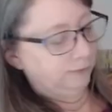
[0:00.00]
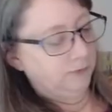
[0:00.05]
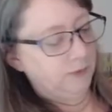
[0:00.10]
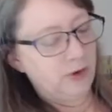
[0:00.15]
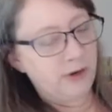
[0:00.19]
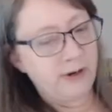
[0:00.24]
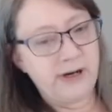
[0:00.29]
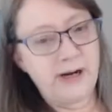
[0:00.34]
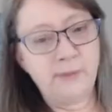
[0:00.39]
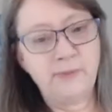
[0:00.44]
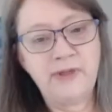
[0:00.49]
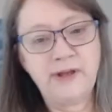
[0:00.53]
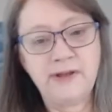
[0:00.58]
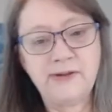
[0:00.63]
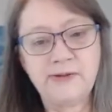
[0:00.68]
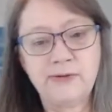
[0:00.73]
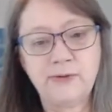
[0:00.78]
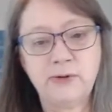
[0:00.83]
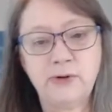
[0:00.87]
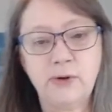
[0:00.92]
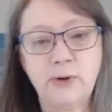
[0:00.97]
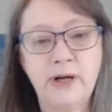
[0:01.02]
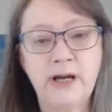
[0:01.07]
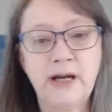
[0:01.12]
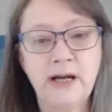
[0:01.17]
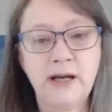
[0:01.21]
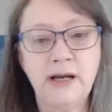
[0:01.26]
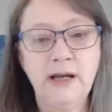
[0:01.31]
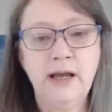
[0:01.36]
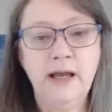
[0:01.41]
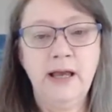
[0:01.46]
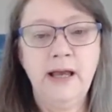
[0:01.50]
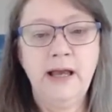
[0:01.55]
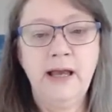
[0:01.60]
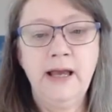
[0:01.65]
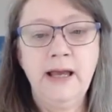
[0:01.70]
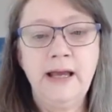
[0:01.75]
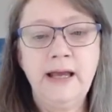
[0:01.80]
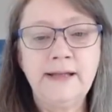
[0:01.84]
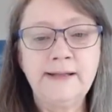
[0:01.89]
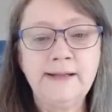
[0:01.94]
Grab this real quick.
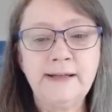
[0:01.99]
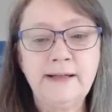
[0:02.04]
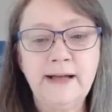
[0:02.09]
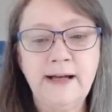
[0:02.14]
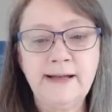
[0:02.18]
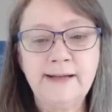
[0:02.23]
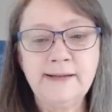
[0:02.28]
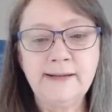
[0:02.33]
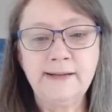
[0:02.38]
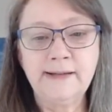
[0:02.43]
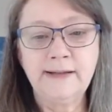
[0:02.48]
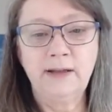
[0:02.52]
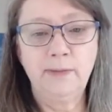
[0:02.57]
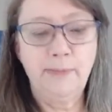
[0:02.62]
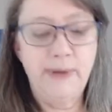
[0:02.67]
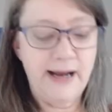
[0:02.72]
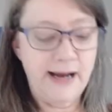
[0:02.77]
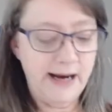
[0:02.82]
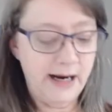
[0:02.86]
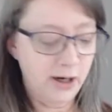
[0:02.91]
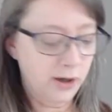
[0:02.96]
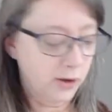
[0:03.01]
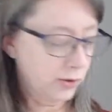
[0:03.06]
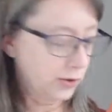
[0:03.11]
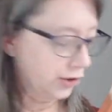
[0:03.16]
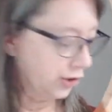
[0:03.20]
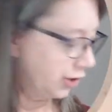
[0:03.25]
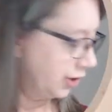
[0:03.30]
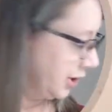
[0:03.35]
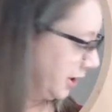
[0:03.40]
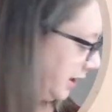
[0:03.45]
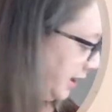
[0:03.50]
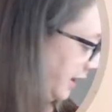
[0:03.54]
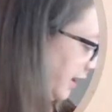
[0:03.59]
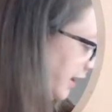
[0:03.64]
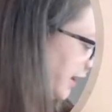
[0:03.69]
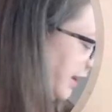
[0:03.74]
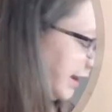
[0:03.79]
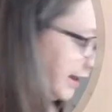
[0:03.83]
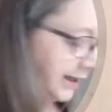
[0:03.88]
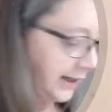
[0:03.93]
It's a nice little pouch.
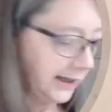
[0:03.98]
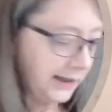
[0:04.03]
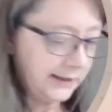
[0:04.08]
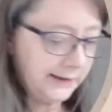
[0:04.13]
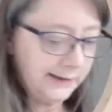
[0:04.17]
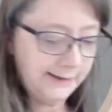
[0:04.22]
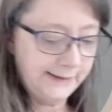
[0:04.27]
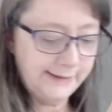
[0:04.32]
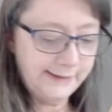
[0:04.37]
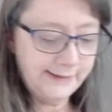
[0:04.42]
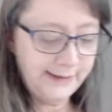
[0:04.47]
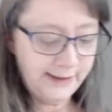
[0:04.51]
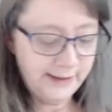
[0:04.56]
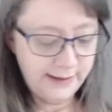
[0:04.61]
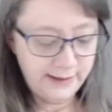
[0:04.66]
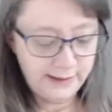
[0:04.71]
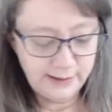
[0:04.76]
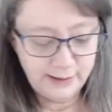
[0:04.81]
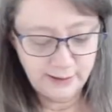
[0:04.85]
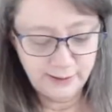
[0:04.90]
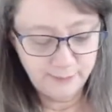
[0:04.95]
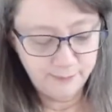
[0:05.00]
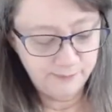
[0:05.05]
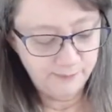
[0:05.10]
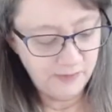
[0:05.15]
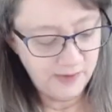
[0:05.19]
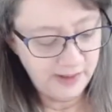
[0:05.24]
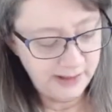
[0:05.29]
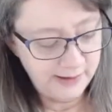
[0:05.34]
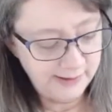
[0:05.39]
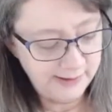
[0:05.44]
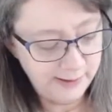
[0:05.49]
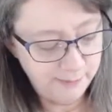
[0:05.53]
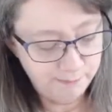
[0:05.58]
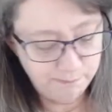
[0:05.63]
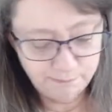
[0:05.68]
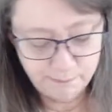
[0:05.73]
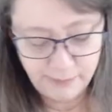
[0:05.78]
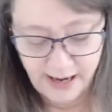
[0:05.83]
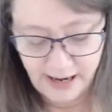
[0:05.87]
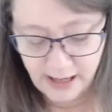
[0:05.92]
It's
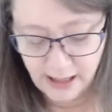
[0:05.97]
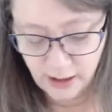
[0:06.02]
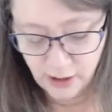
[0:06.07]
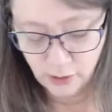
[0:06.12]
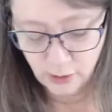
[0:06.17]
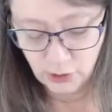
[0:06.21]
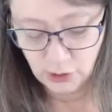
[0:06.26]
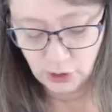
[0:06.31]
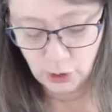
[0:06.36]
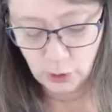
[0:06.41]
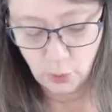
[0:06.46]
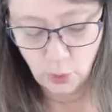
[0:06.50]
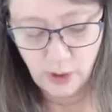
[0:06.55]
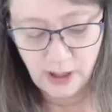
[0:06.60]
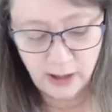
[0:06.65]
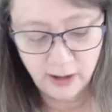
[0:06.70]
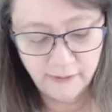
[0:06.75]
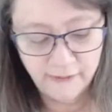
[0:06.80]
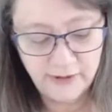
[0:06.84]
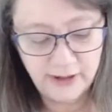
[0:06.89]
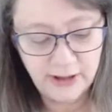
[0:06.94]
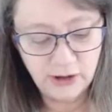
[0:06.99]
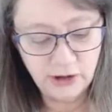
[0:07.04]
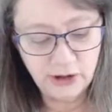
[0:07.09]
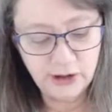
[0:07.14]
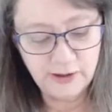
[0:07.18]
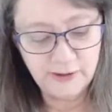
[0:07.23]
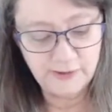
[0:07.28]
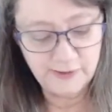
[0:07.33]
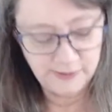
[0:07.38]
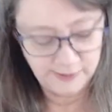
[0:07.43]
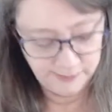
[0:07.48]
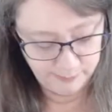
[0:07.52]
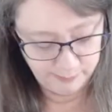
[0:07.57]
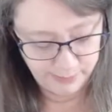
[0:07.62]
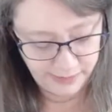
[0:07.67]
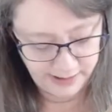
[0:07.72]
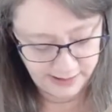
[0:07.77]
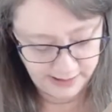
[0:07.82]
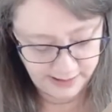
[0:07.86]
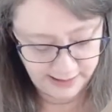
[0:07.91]
about 12 inches
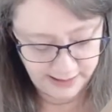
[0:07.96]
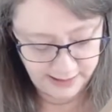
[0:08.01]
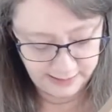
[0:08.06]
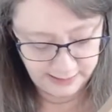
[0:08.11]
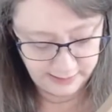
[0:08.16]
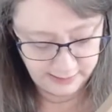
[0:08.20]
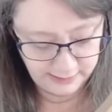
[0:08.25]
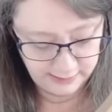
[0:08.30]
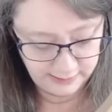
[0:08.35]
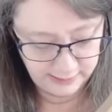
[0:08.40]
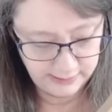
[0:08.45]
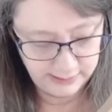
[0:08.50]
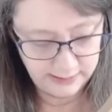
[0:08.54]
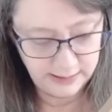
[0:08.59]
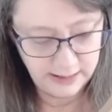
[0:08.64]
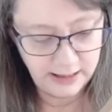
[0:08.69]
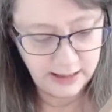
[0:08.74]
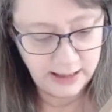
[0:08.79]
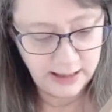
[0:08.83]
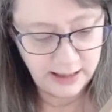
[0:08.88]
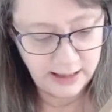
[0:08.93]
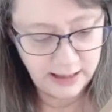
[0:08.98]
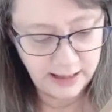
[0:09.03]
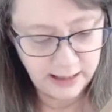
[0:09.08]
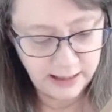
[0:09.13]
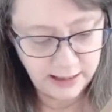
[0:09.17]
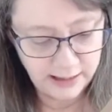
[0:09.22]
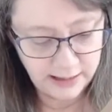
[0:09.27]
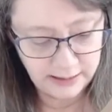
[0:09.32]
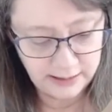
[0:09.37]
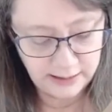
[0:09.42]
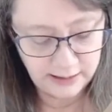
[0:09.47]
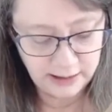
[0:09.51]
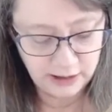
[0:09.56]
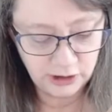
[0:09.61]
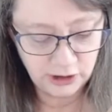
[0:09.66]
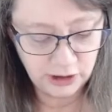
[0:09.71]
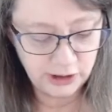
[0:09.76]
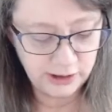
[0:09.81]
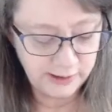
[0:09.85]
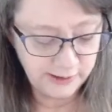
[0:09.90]
by 10
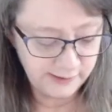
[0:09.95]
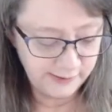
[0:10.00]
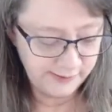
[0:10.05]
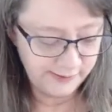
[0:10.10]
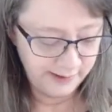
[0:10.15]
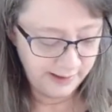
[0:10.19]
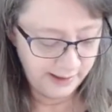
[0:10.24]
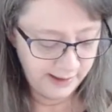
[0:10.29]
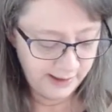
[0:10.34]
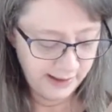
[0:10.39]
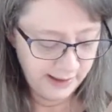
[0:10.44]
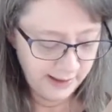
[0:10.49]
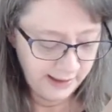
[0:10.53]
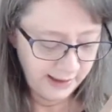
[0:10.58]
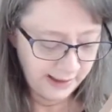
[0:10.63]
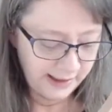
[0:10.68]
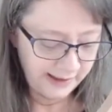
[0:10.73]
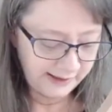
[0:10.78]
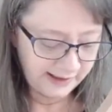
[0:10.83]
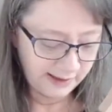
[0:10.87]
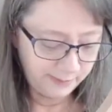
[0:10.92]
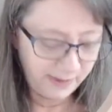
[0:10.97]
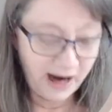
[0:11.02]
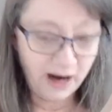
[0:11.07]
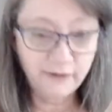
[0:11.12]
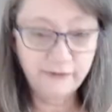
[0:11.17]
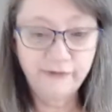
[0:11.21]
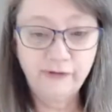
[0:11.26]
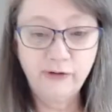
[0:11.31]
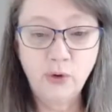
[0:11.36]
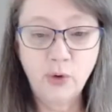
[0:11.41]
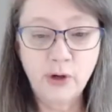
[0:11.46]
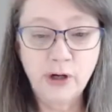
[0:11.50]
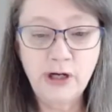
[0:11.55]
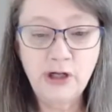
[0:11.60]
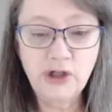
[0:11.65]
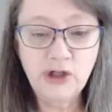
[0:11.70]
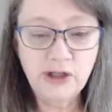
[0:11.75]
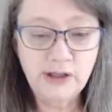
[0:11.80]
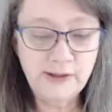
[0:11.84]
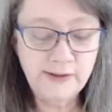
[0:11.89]
inches. It's about 4
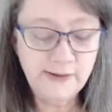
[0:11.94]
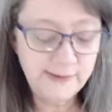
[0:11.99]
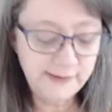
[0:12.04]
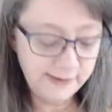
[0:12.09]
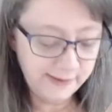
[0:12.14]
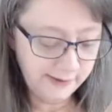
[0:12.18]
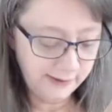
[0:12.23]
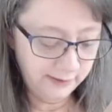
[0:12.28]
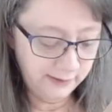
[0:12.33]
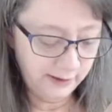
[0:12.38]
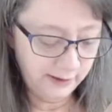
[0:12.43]
inches